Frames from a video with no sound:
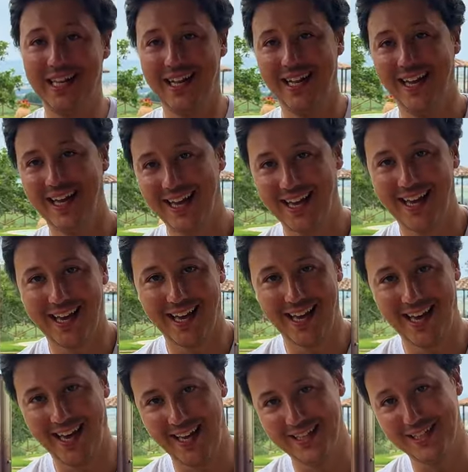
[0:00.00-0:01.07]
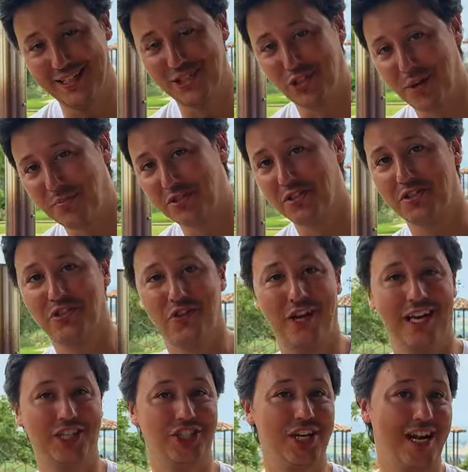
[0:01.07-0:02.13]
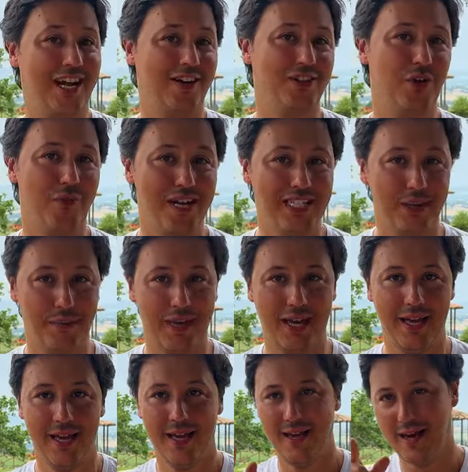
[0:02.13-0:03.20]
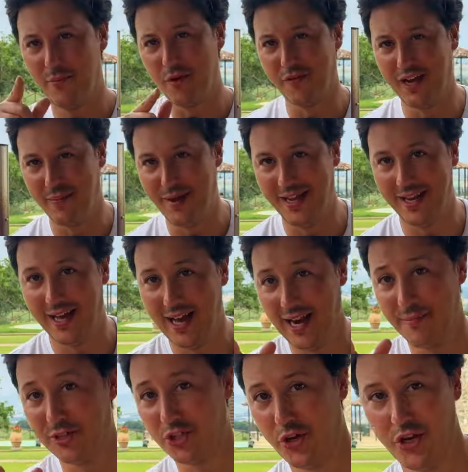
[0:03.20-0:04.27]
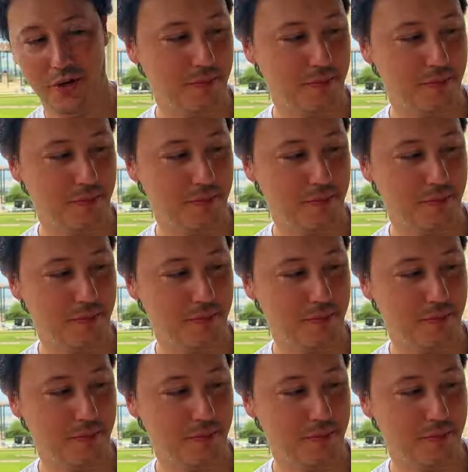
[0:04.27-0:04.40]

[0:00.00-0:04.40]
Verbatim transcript: the link in the description so you can check out the recipe. We already made it, let me show you.